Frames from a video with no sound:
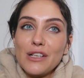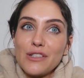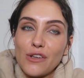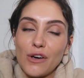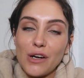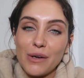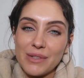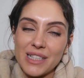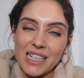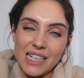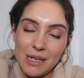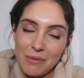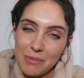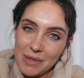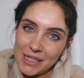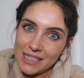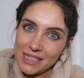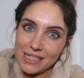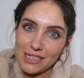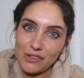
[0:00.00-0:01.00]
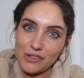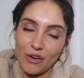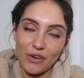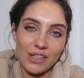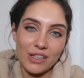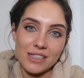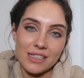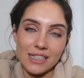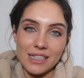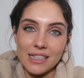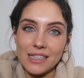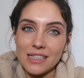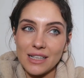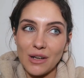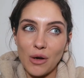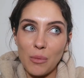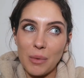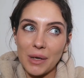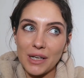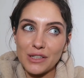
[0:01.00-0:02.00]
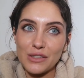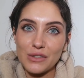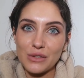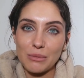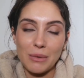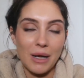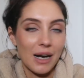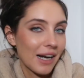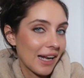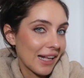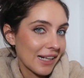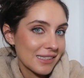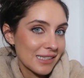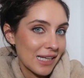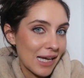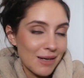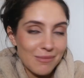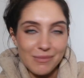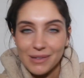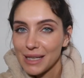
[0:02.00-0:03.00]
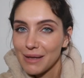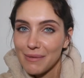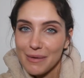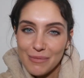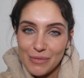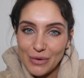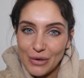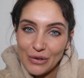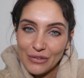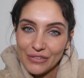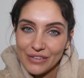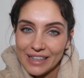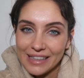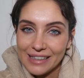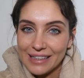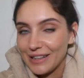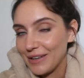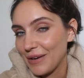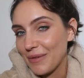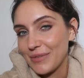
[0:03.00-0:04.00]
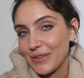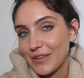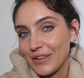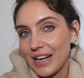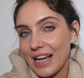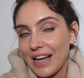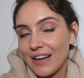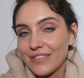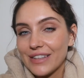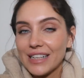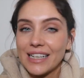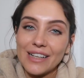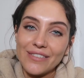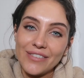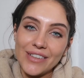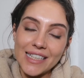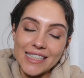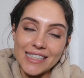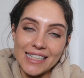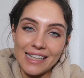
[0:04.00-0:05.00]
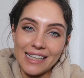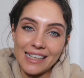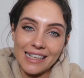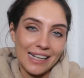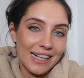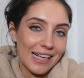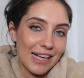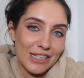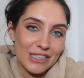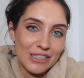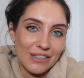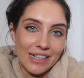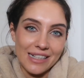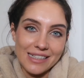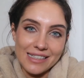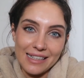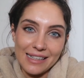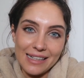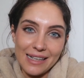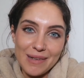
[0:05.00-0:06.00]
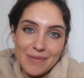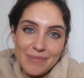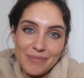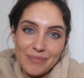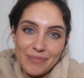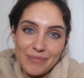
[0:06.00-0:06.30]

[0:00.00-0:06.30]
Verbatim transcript: Sorry it was a little bit disjointed. I hope I can do better next time. Keep improving. I hope you all have a lovely day and I'll catch you next Sunday.